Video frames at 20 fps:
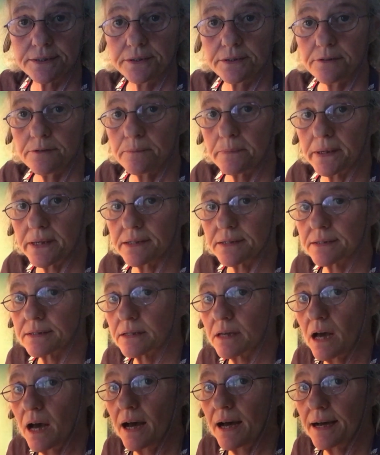
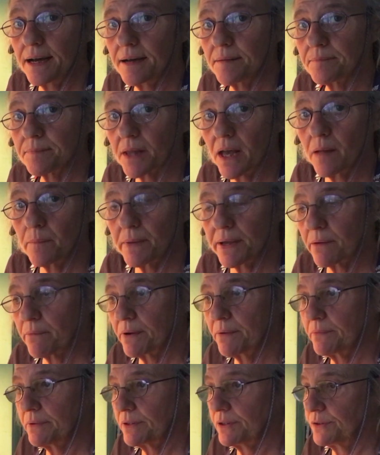toothpaste. I'll make
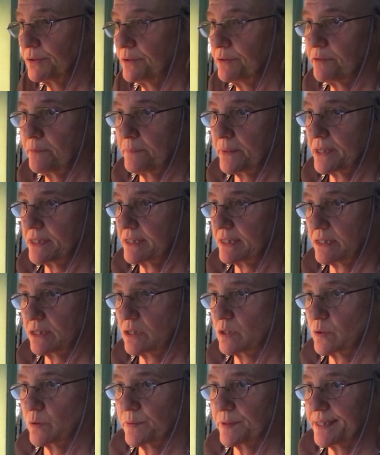one with a toothpaste.
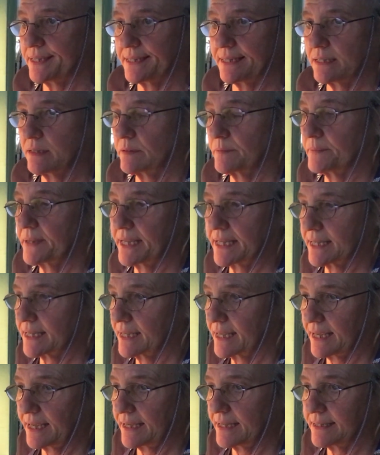It's so easy to
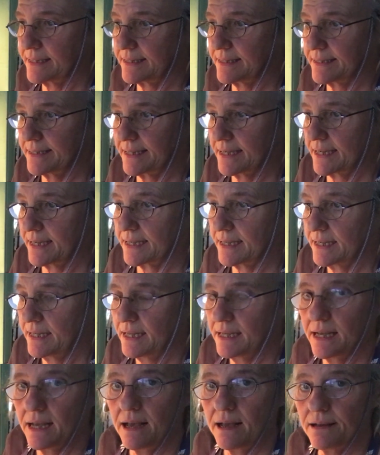make. And
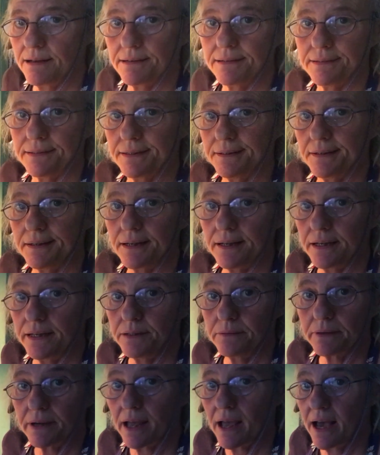
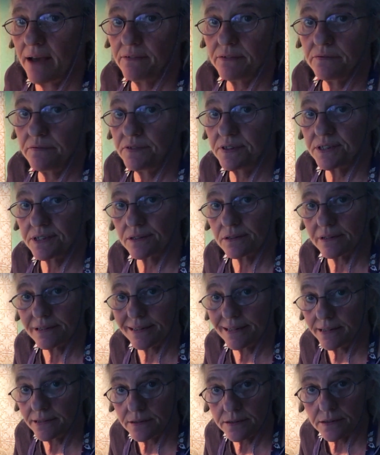anyway, I haven't visited
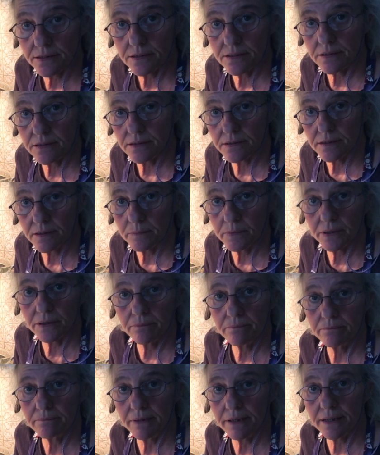the dentist since I've
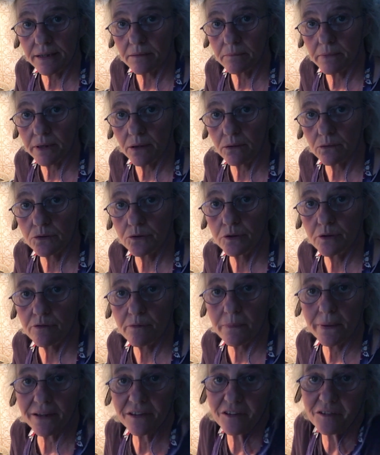been making my own
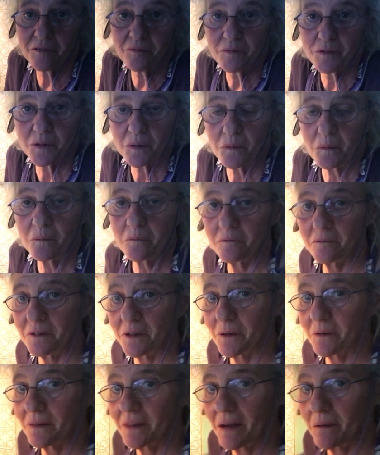toothpaste. So
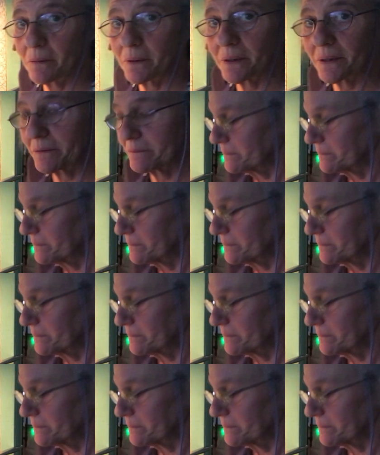figure that one